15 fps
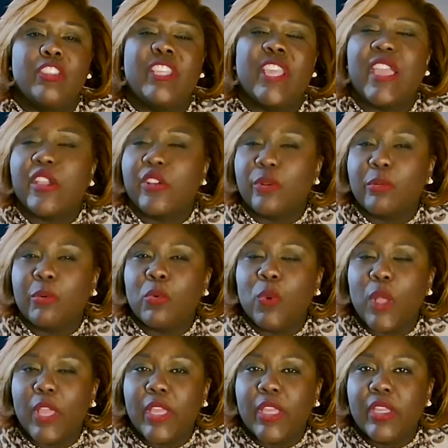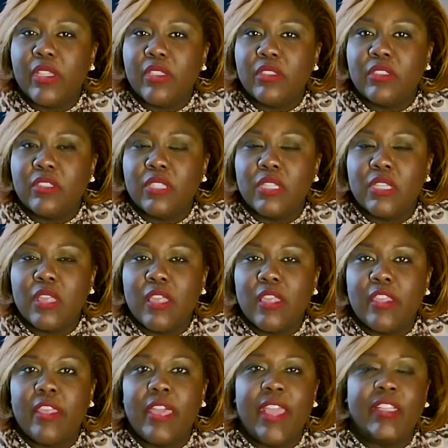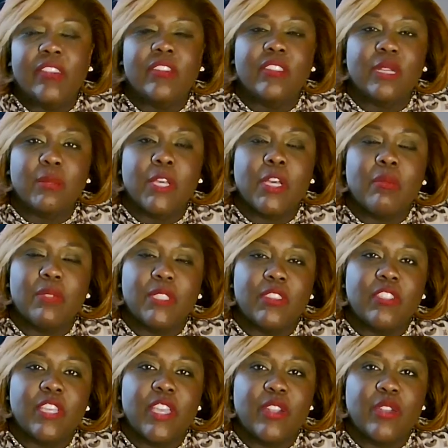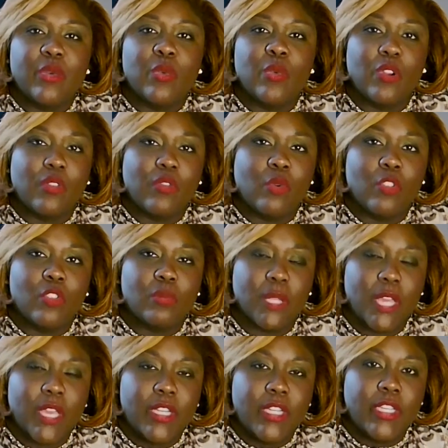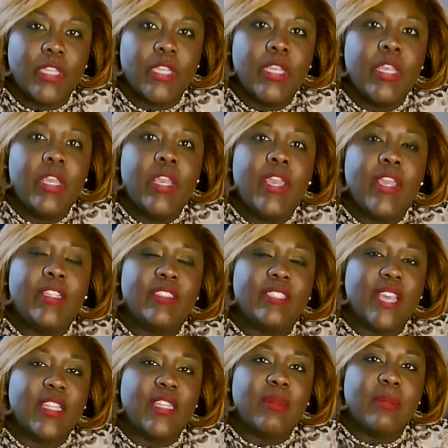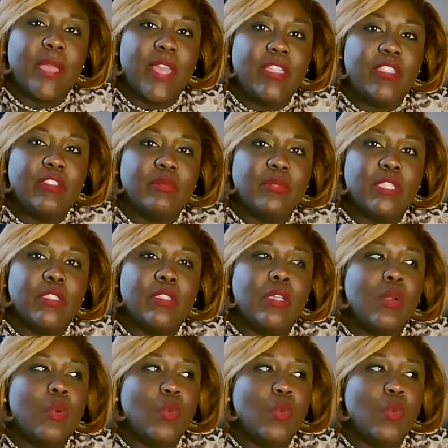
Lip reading: terrible ways that some companies handle workforce planning and talent management,